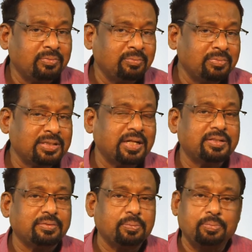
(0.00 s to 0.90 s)

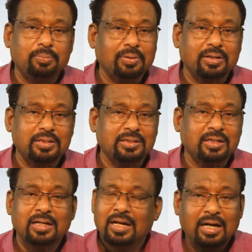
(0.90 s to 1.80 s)
miseries of the people
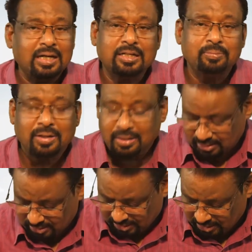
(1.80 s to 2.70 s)
concerned.
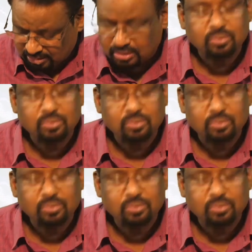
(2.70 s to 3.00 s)
Ultimately, the